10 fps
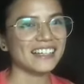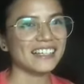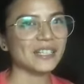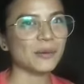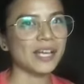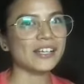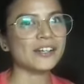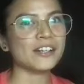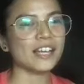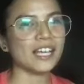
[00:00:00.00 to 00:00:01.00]
in a way,
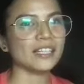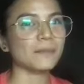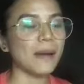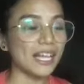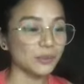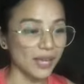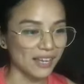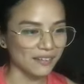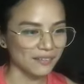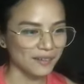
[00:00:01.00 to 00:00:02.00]
you're in a bad way.